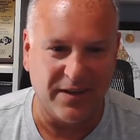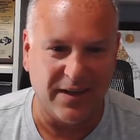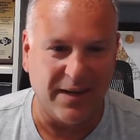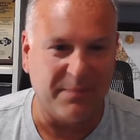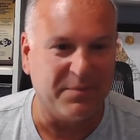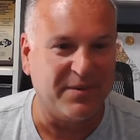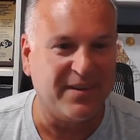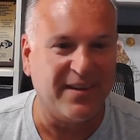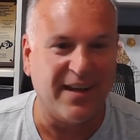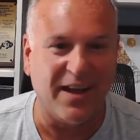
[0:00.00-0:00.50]

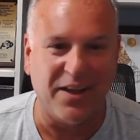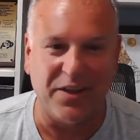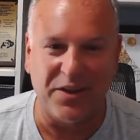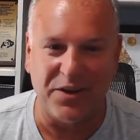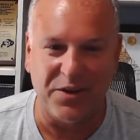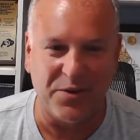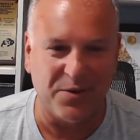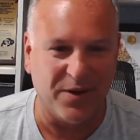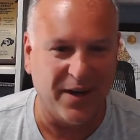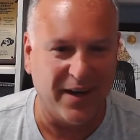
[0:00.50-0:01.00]
I'm
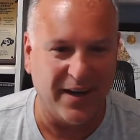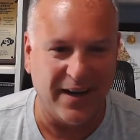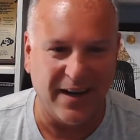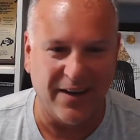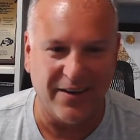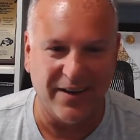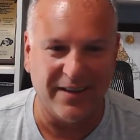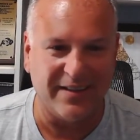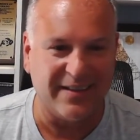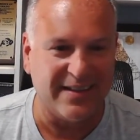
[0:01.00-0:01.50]
telling you right
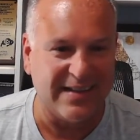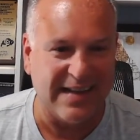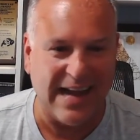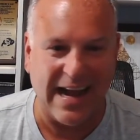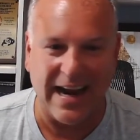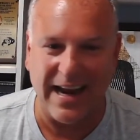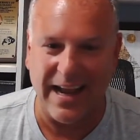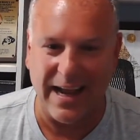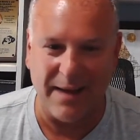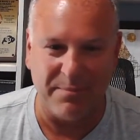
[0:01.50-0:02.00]
now, it's
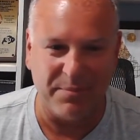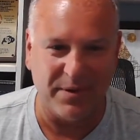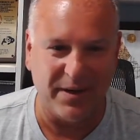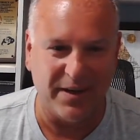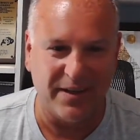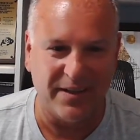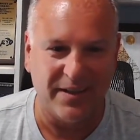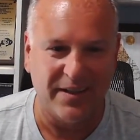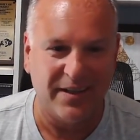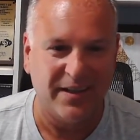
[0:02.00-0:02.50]
not
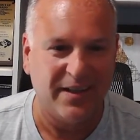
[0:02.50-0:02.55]
happening.